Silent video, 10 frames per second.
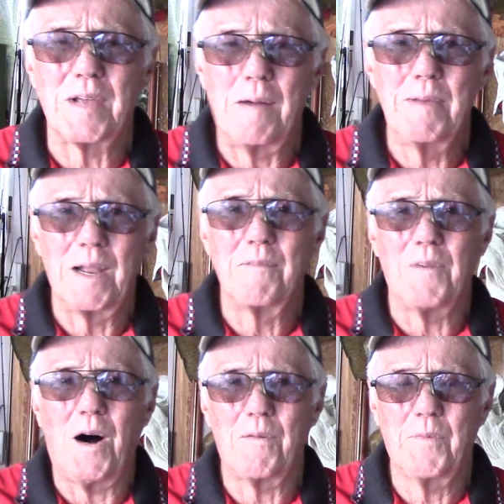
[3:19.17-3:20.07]
I've been
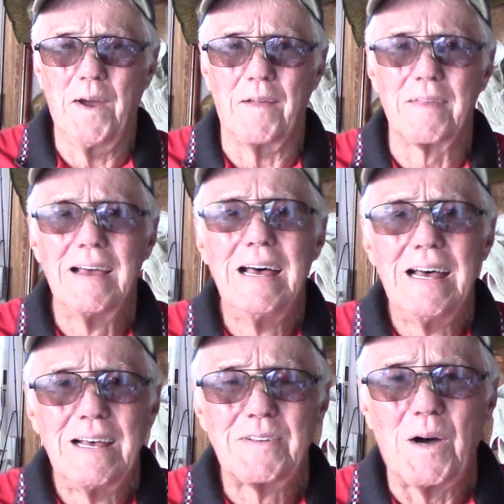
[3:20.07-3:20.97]
involved with.
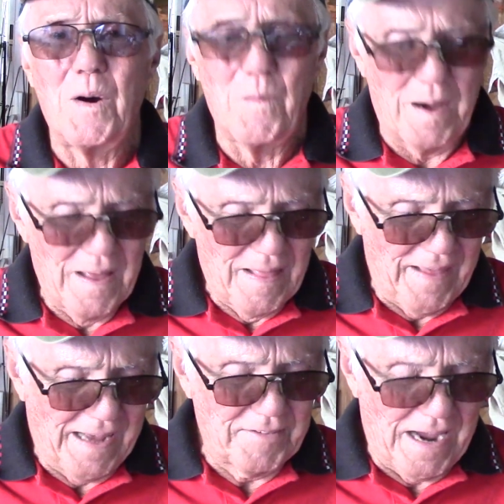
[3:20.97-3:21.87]
So
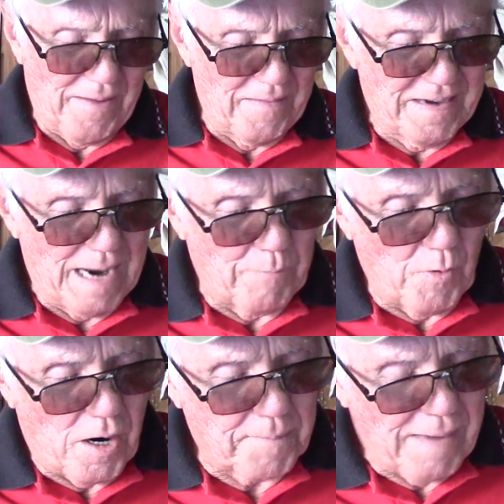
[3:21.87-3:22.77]
that's out at Table
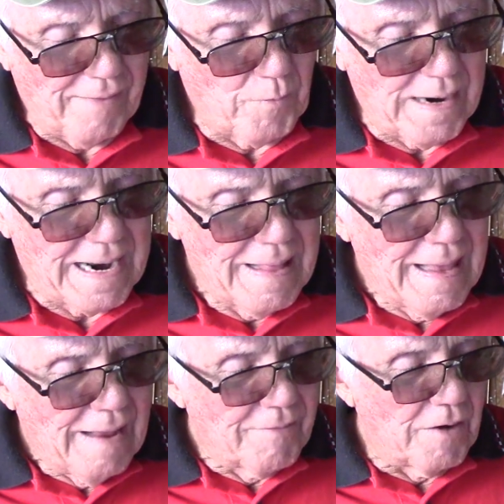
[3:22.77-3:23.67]
Rock. By the way,
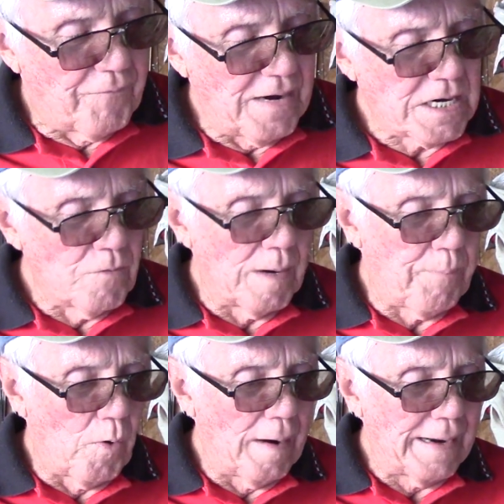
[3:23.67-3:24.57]
the fishing
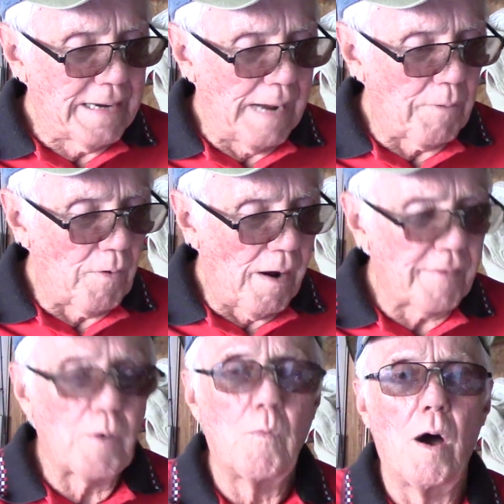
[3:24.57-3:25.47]
report at Table
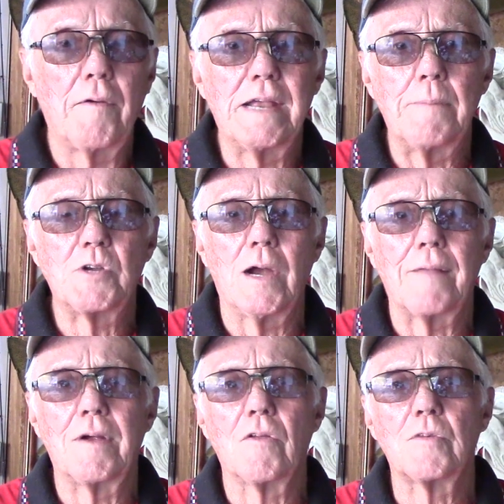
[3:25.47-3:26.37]
Rock, the water temperature
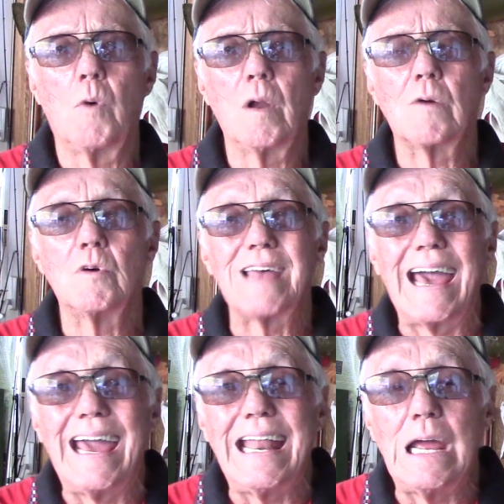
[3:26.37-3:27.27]
out there this morning was
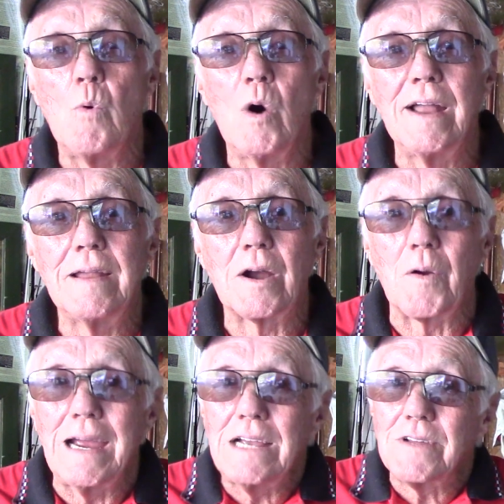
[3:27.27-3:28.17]
81
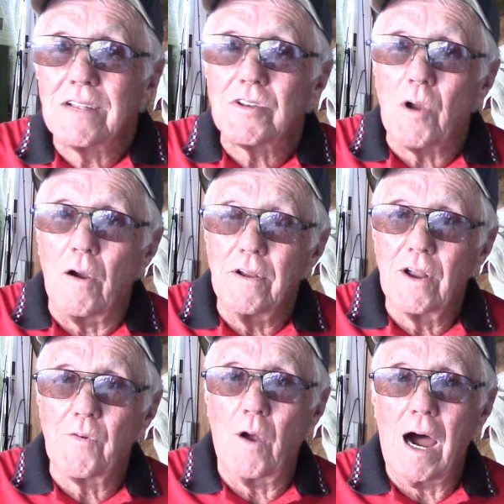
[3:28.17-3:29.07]
degrees. It's starting to
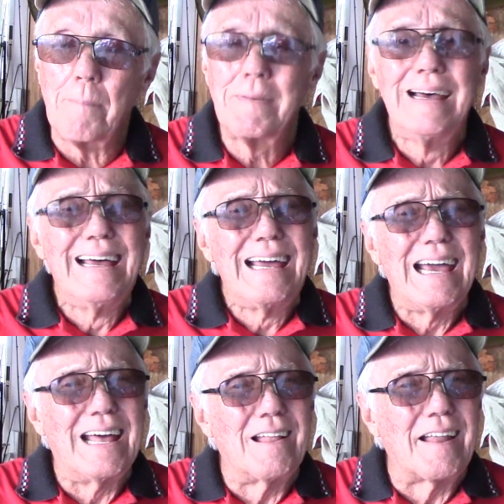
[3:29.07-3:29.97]
drop,
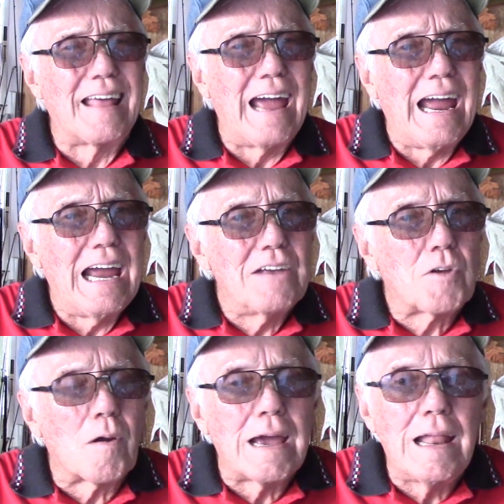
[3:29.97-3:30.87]
and the days
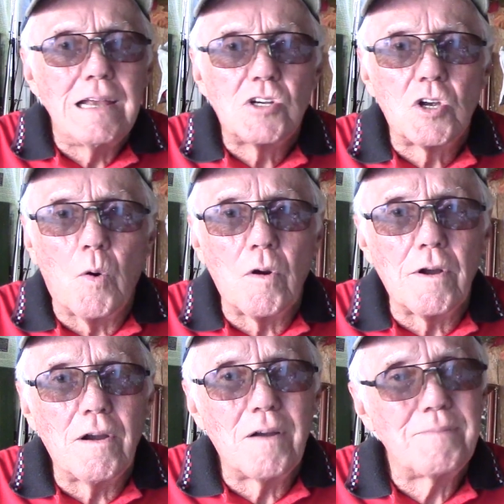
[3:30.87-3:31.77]
are getting
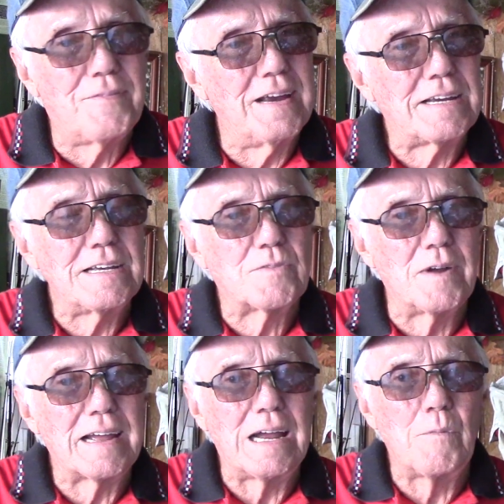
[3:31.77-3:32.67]
shorter. Fishing's
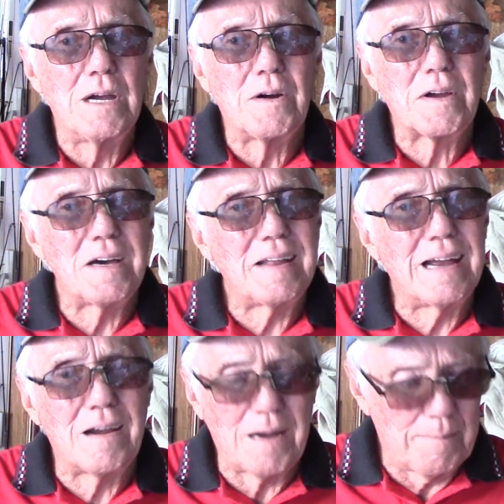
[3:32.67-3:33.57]
going to get real good
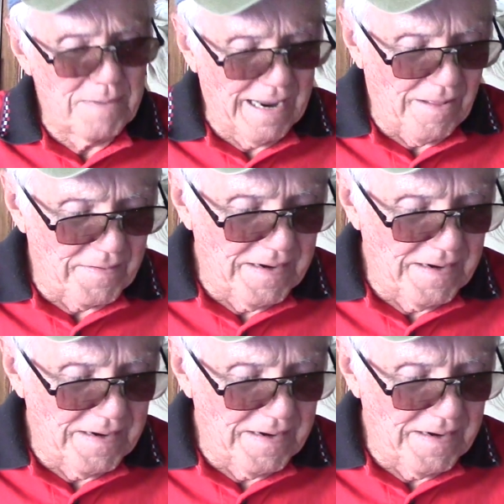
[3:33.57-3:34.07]
here, I'm telling